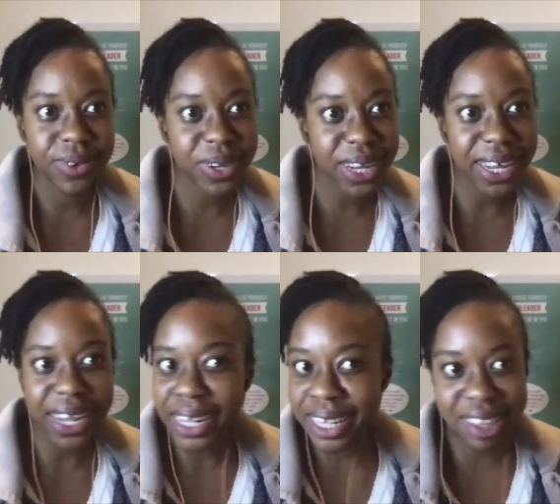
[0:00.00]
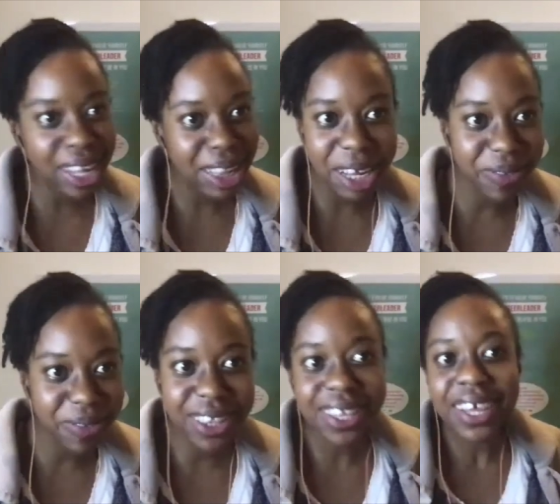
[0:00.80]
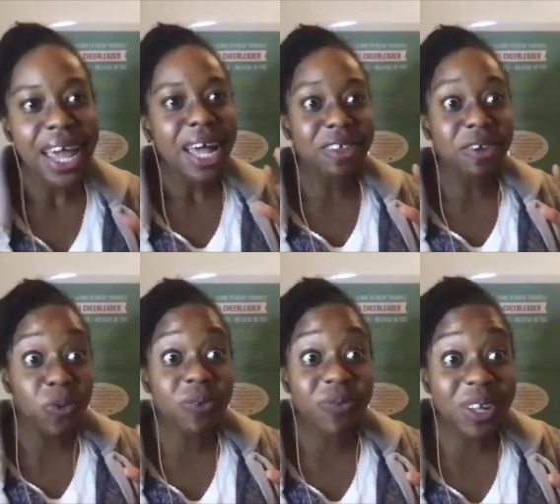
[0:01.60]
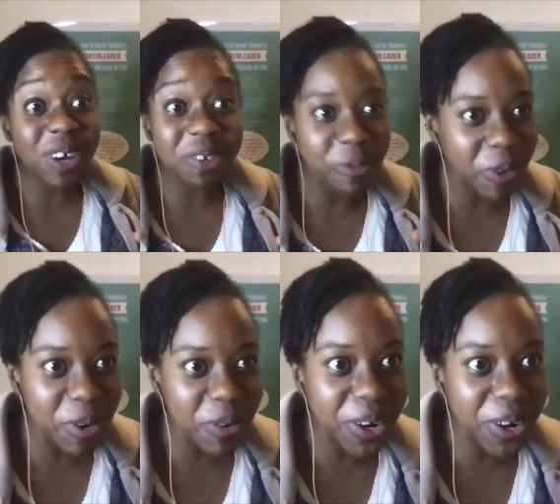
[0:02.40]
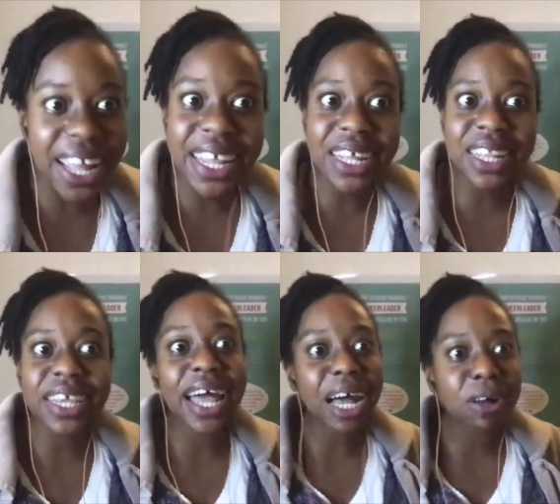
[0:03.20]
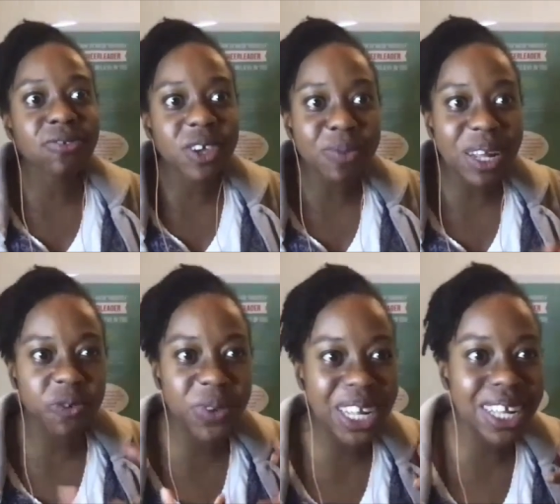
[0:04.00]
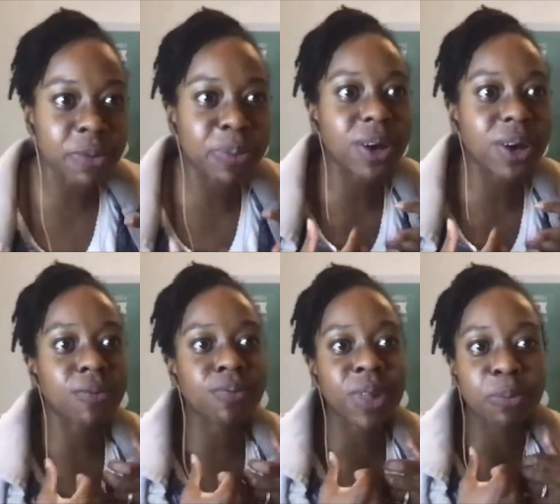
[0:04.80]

okay, this I love this. So one final question before we move on, and that is like, how do you mind your feelings about like